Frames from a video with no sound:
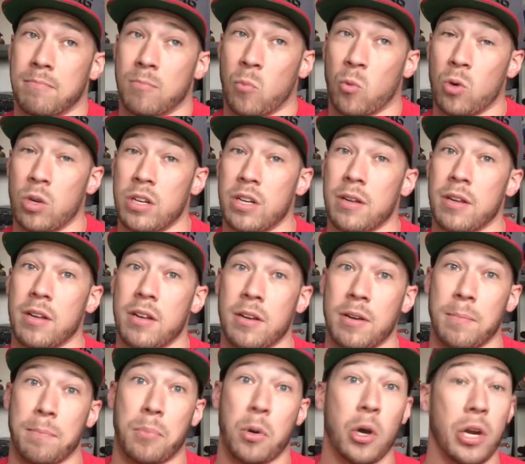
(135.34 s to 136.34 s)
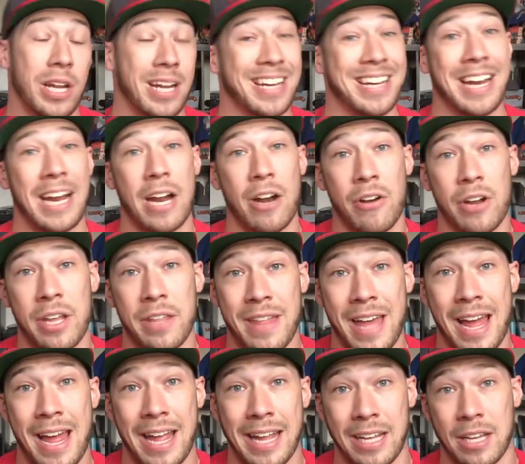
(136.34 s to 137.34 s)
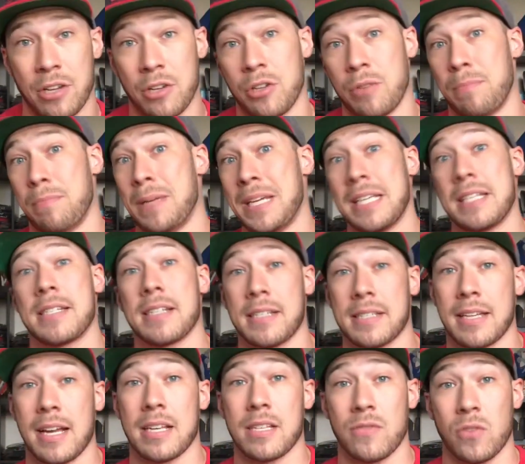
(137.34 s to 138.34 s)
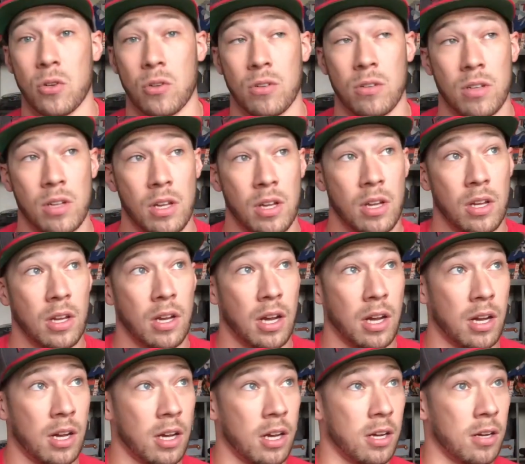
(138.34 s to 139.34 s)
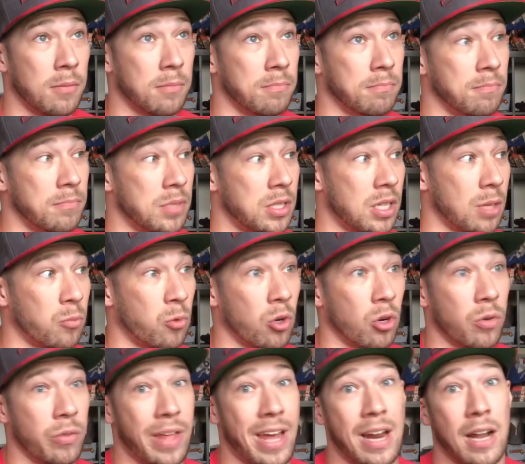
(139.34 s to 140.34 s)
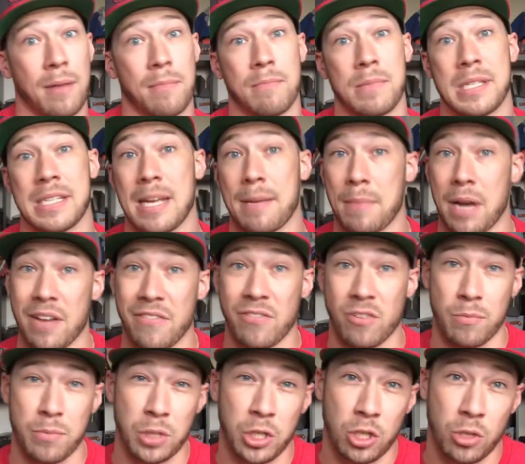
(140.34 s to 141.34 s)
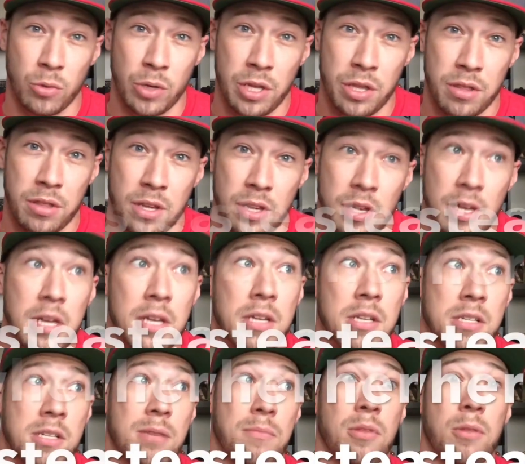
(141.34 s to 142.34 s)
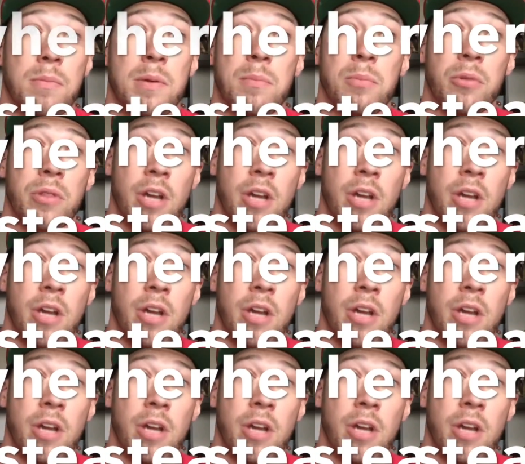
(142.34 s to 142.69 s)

Wanted to put it in an area that it could be successful, somewhere that I'm semi-familiar with. Some of the people